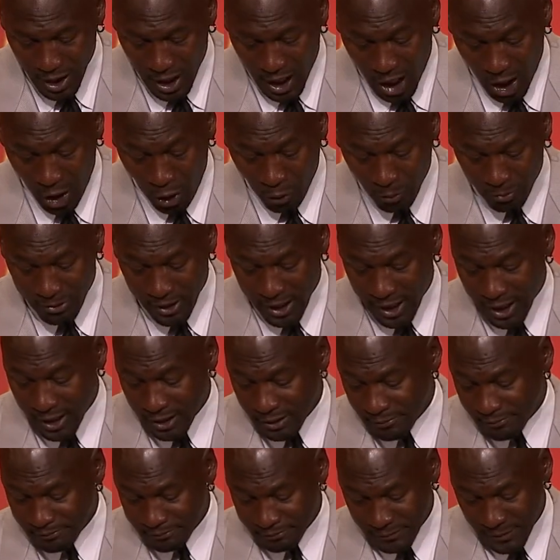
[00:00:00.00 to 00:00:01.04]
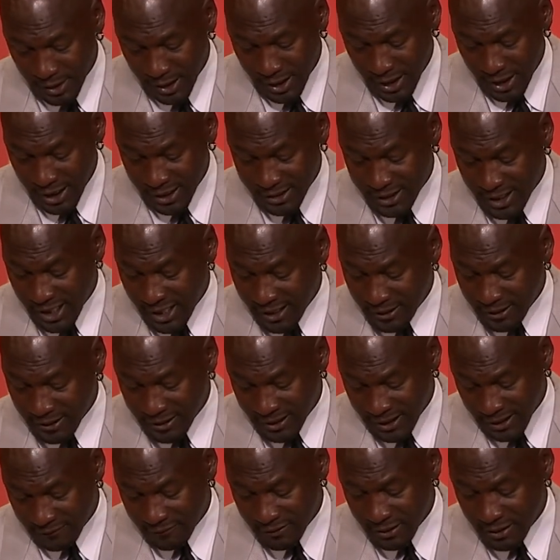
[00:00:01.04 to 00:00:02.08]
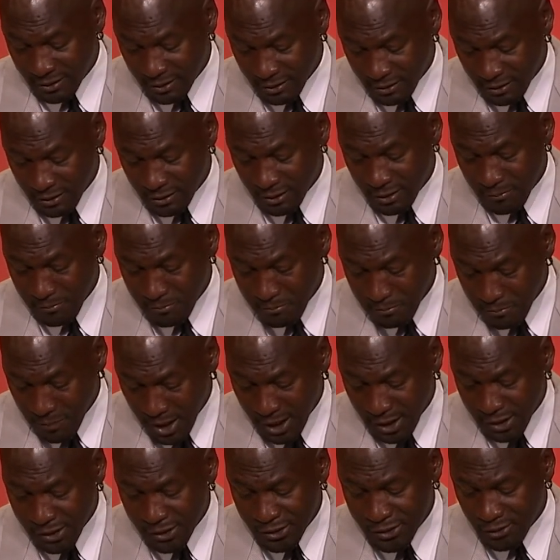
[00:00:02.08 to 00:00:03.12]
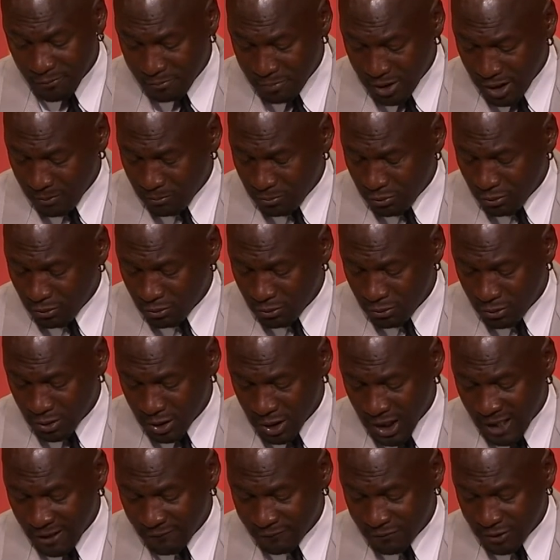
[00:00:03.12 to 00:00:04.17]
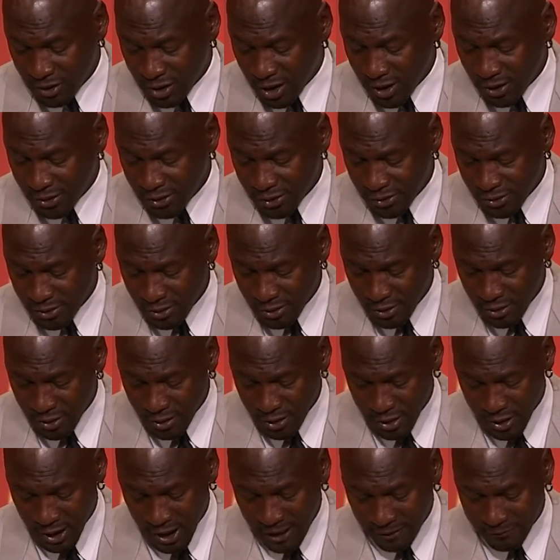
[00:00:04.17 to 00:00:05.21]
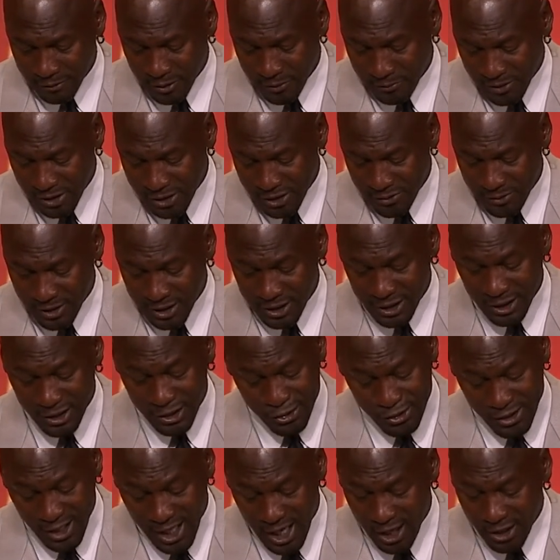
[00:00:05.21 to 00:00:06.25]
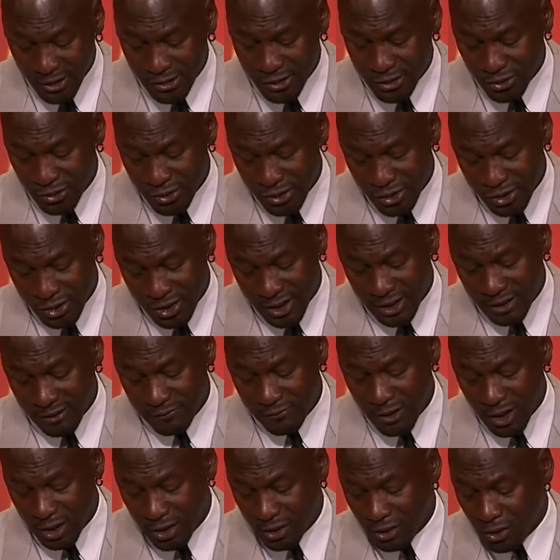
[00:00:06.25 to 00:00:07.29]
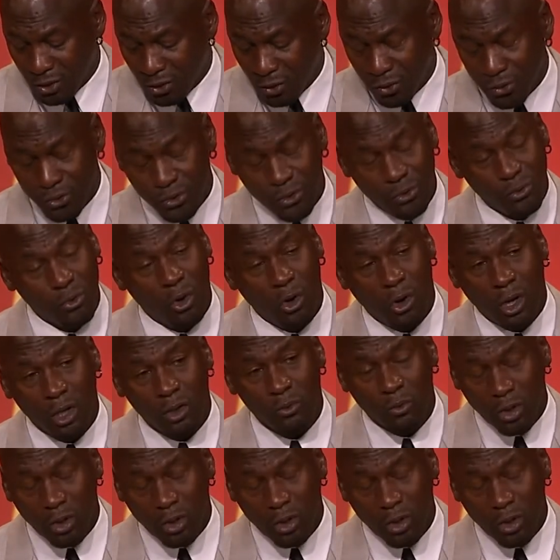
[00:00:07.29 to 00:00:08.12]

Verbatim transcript: I hope that it's given the millions of people that I've touched the optimism and the desire to achieve their goals through hard